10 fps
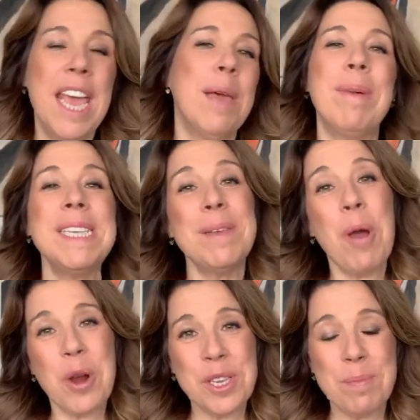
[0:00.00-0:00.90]
It might seem
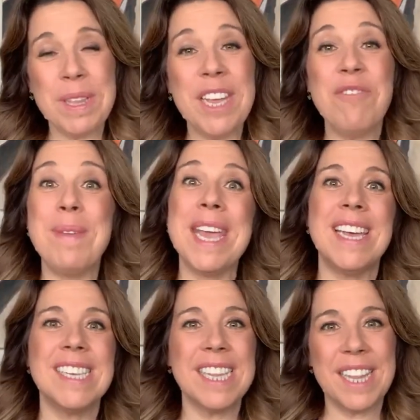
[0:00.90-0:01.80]
hard to believe
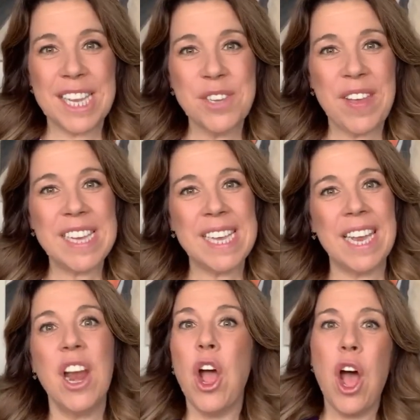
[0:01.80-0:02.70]
because, let's face it,